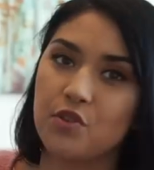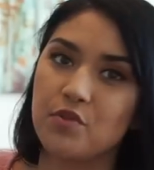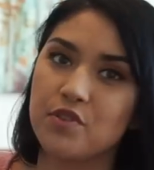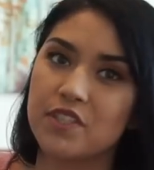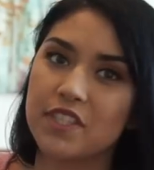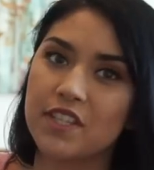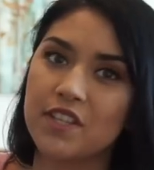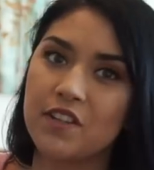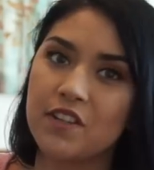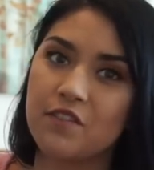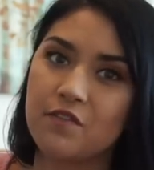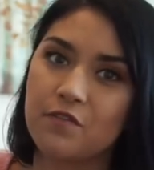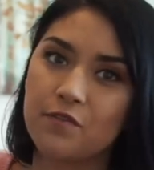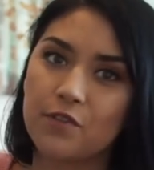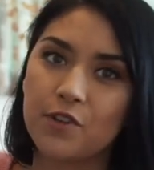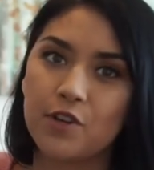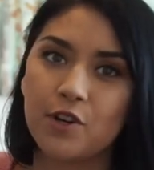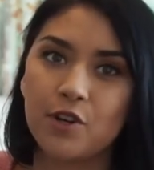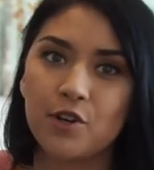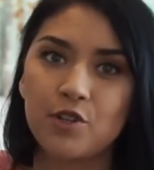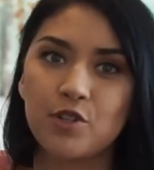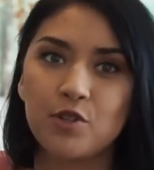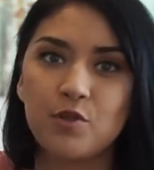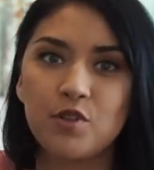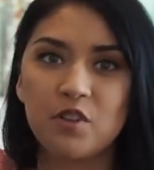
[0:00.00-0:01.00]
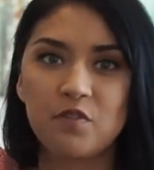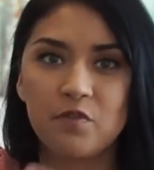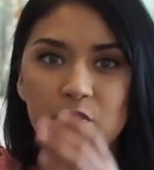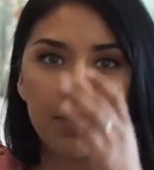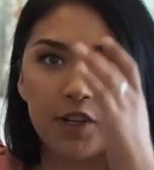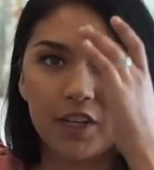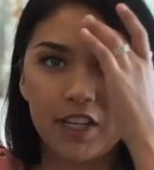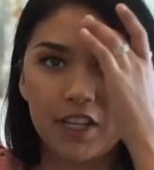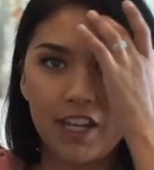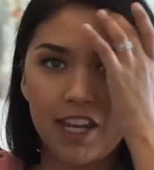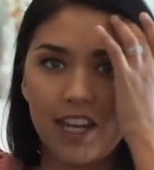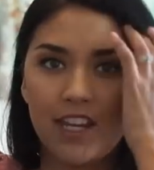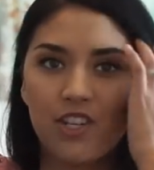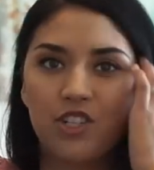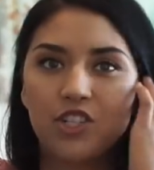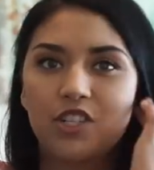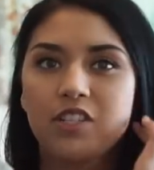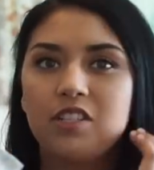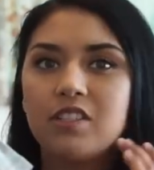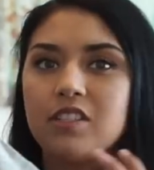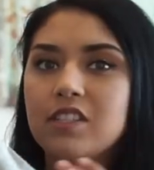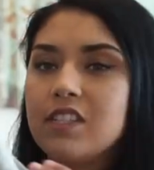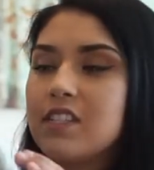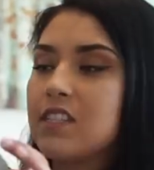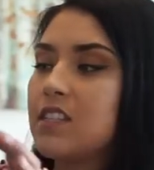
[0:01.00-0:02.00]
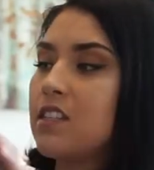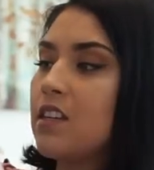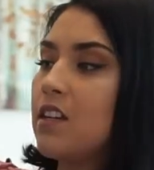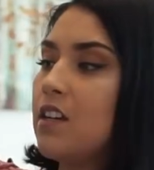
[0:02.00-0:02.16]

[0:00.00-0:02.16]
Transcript: use it for two different occasions.